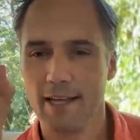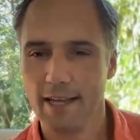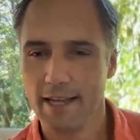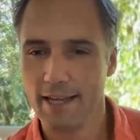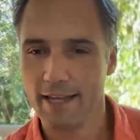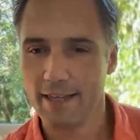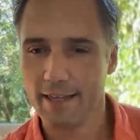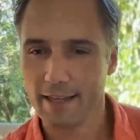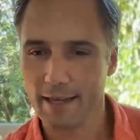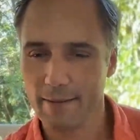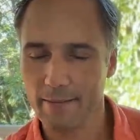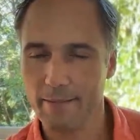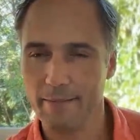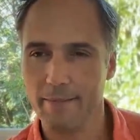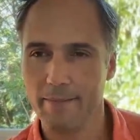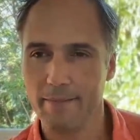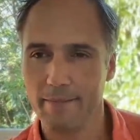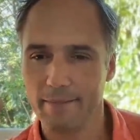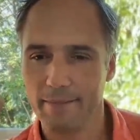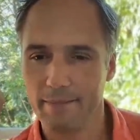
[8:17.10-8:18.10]
is a
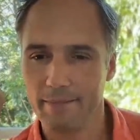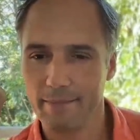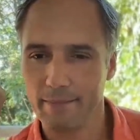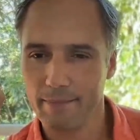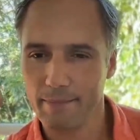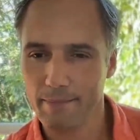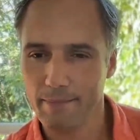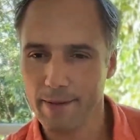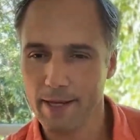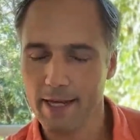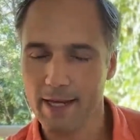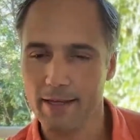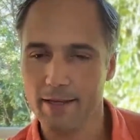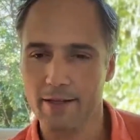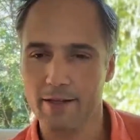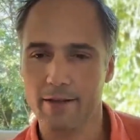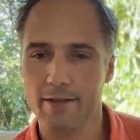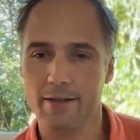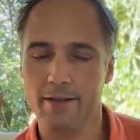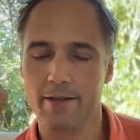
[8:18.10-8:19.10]

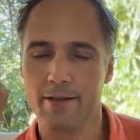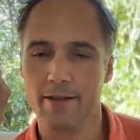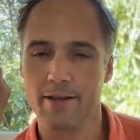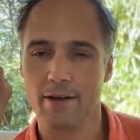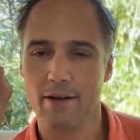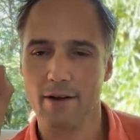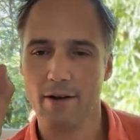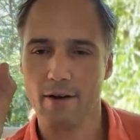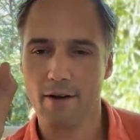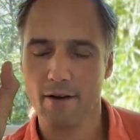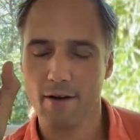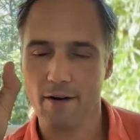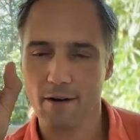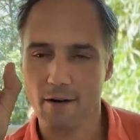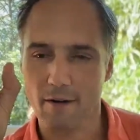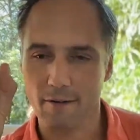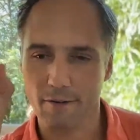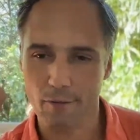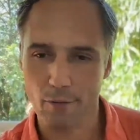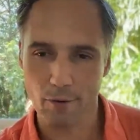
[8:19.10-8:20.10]
piece
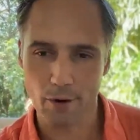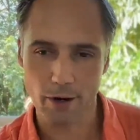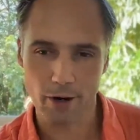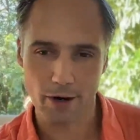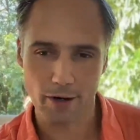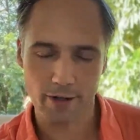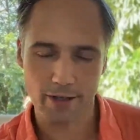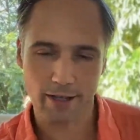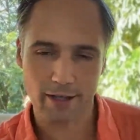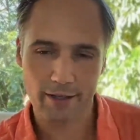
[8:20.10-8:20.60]
of word.